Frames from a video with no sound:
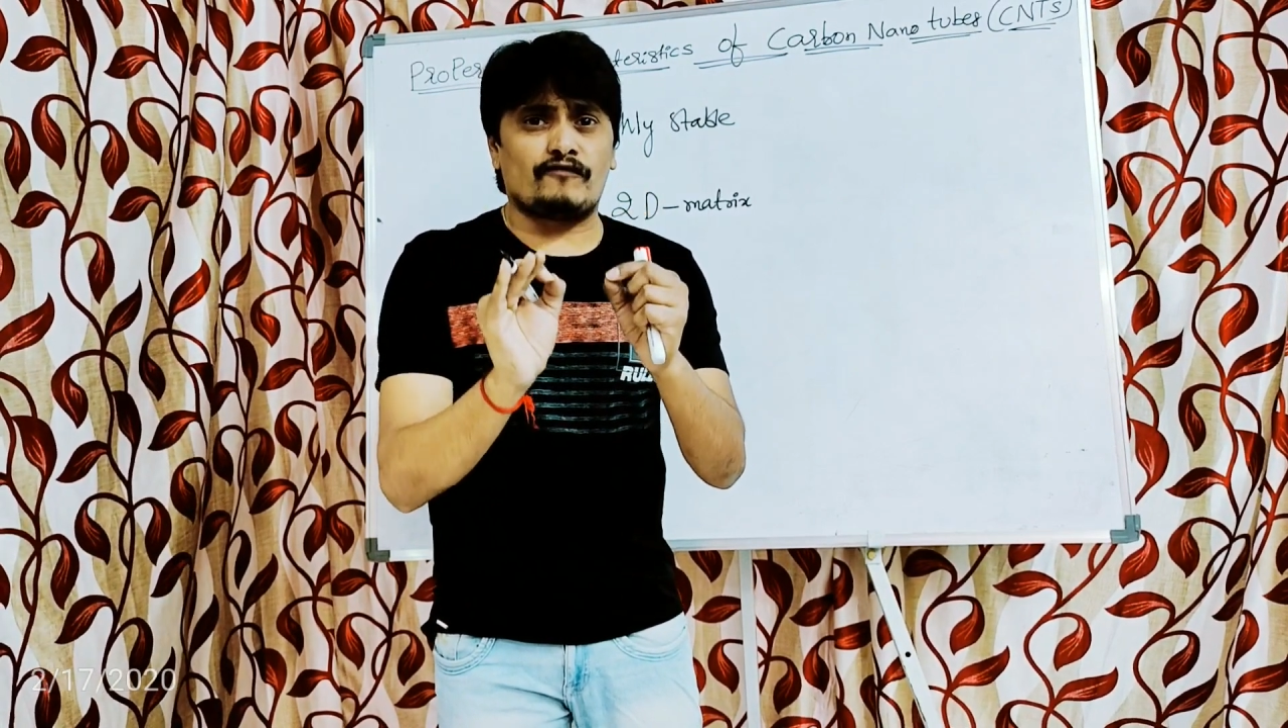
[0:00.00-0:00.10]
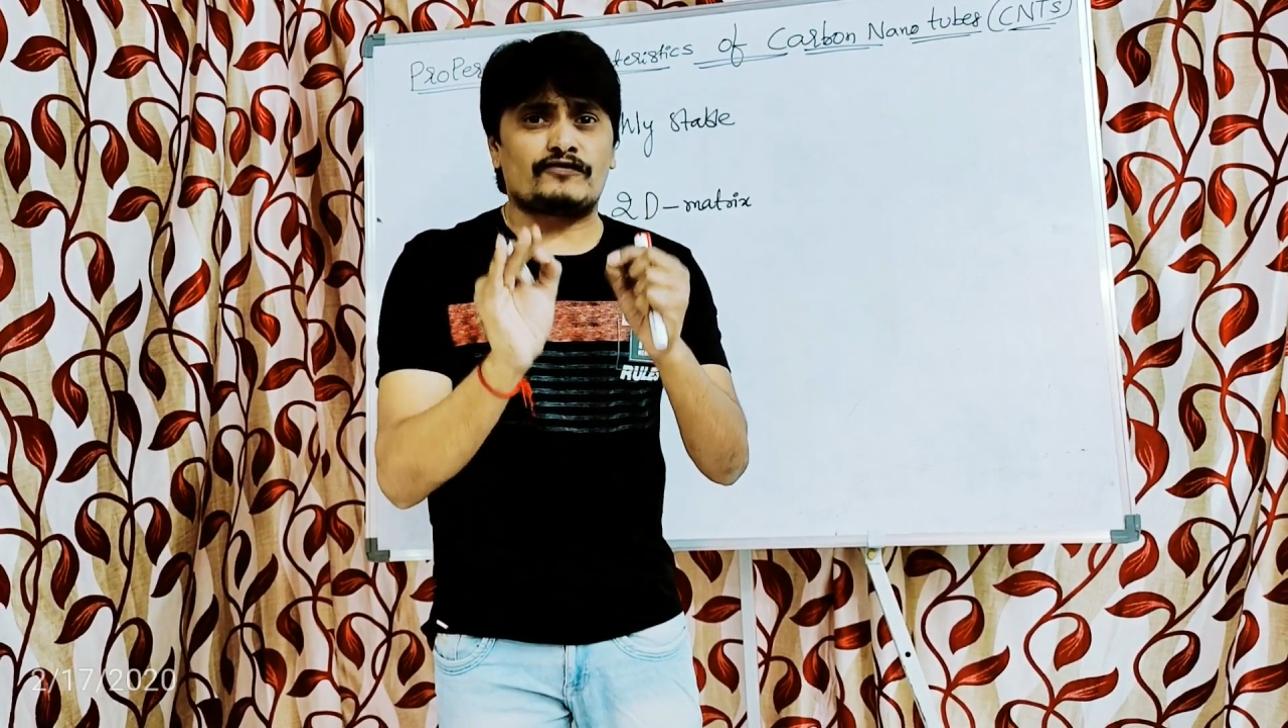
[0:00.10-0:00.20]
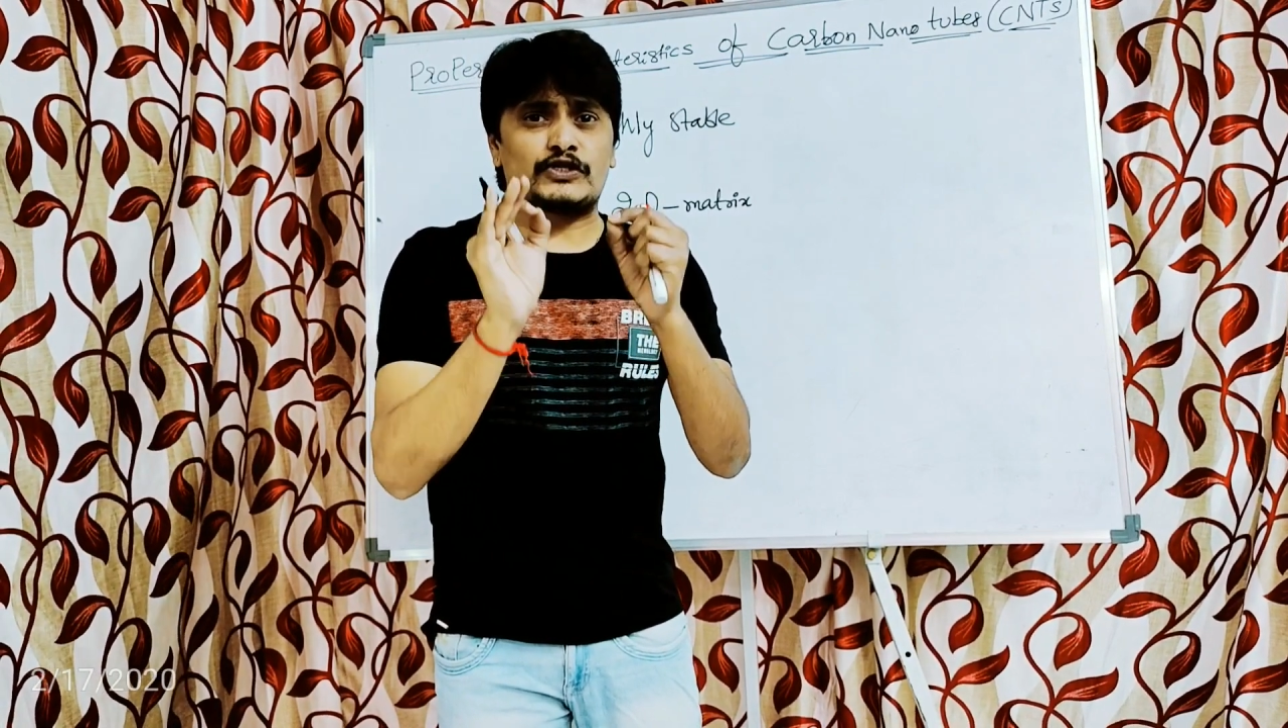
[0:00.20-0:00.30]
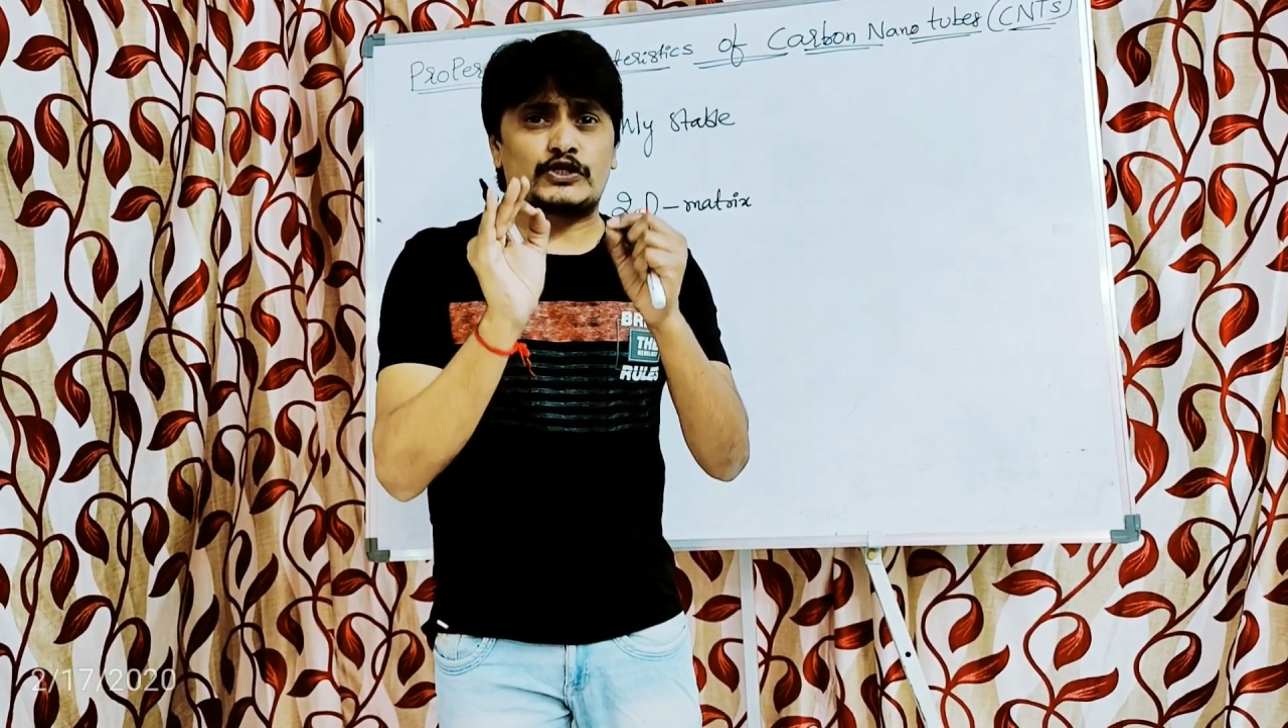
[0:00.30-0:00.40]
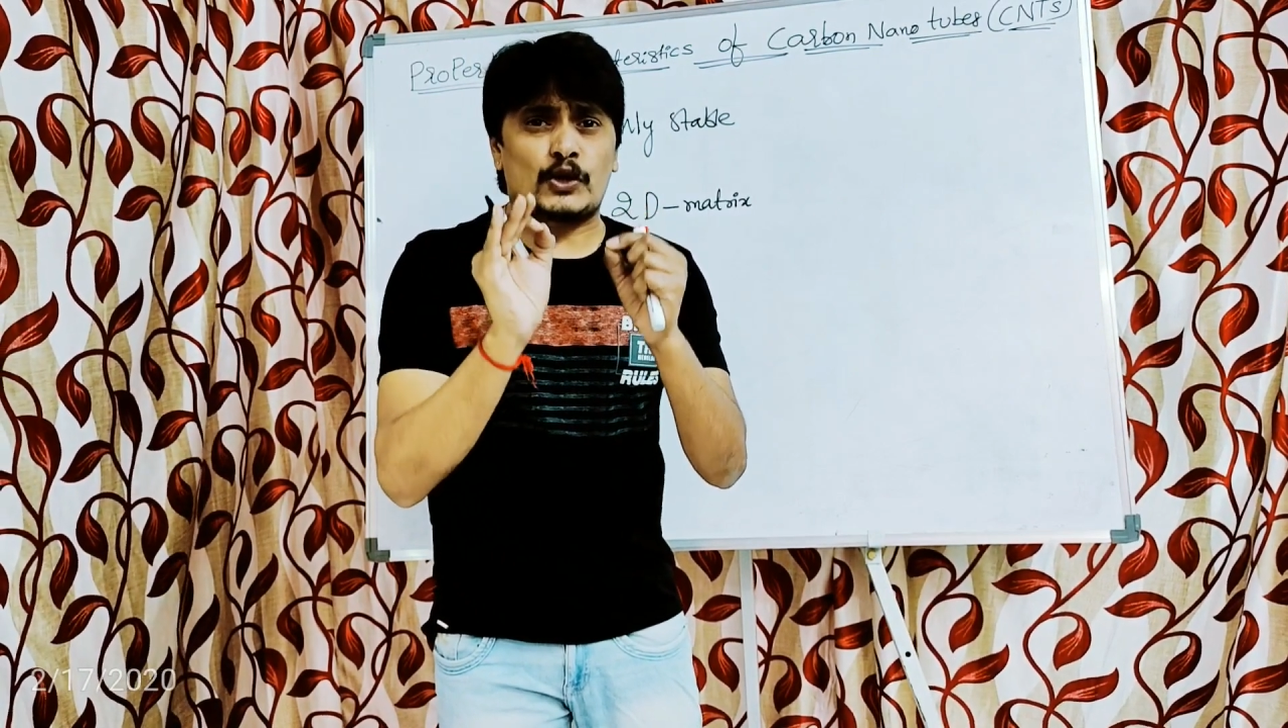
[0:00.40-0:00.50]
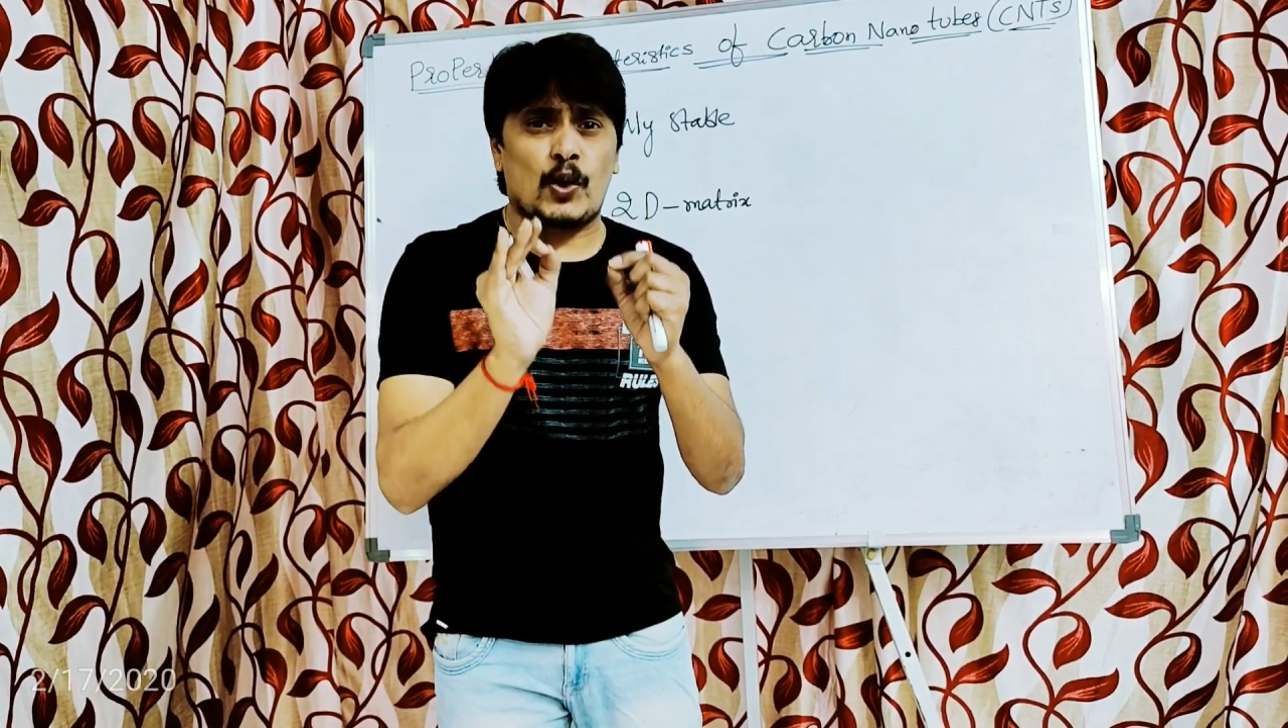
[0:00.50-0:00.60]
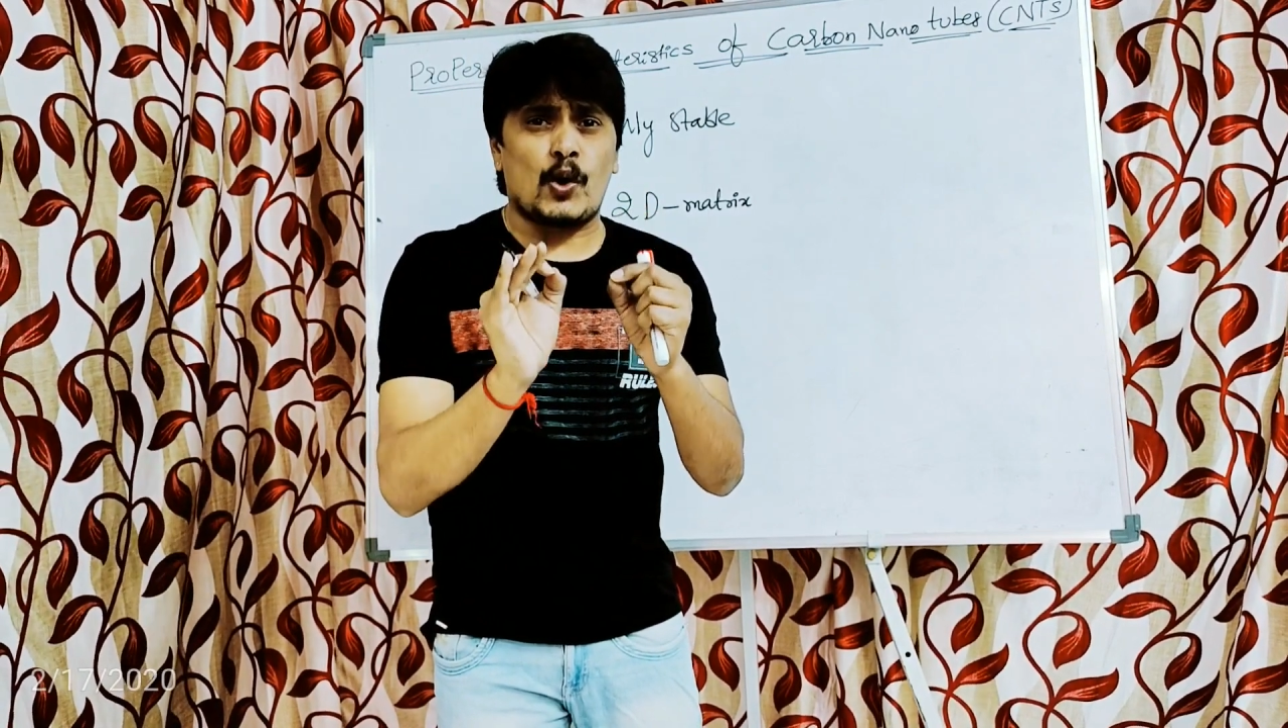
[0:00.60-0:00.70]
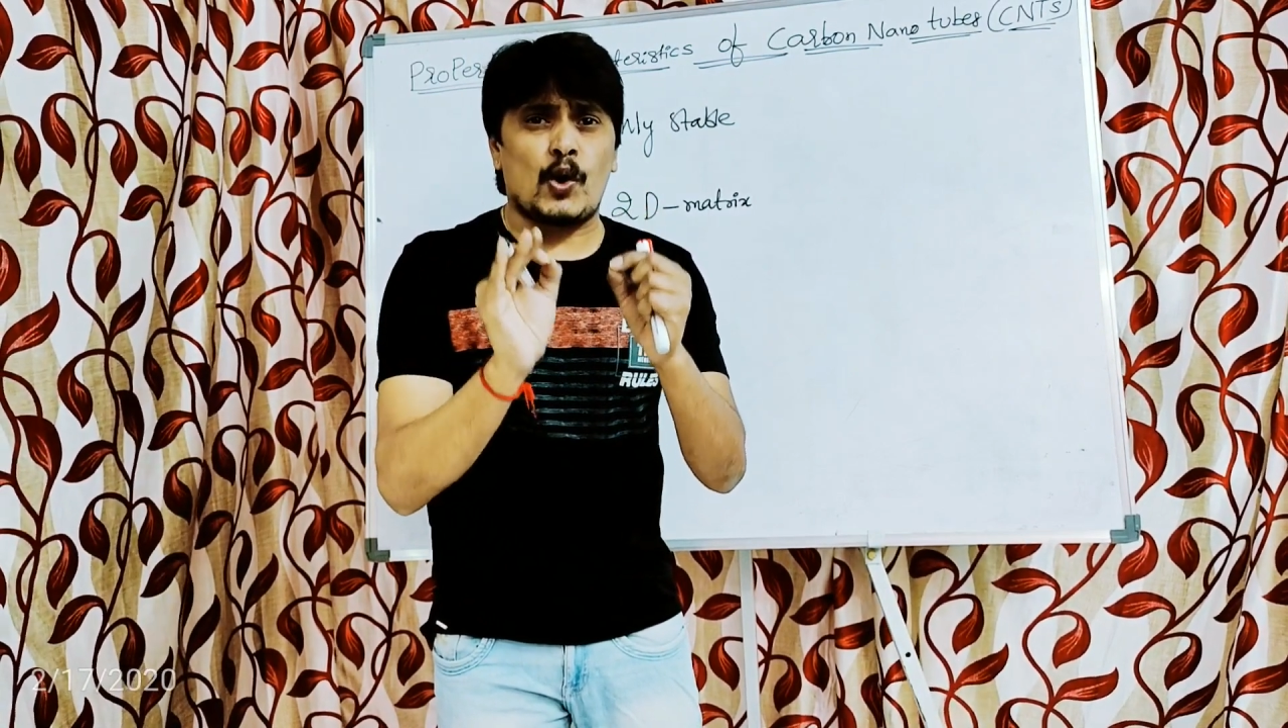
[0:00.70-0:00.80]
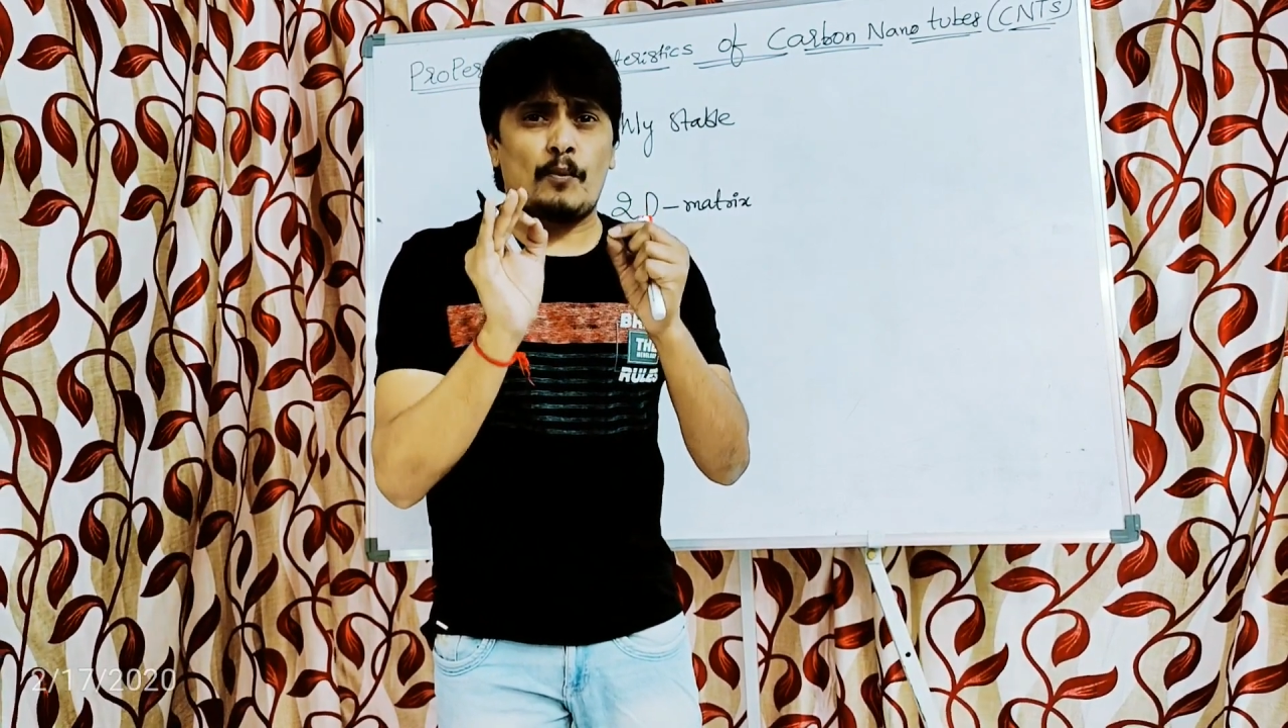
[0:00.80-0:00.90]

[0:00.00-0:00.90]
so